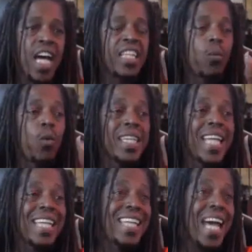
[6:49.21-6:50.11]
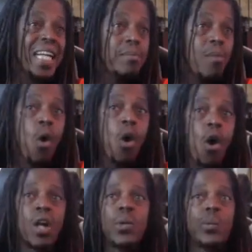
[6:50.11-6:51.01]
and the one that's getting
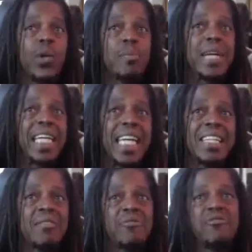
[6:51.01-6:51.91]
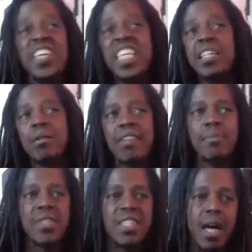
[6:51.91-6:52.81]
more will begin to feel
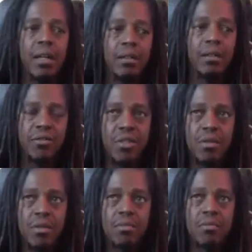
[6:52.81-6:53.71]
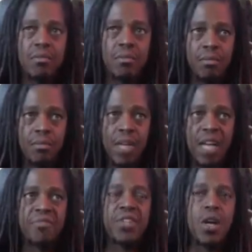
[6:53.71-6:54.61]
themselves and
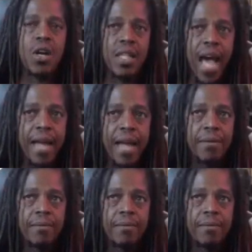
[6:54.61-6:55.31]
flaunt that.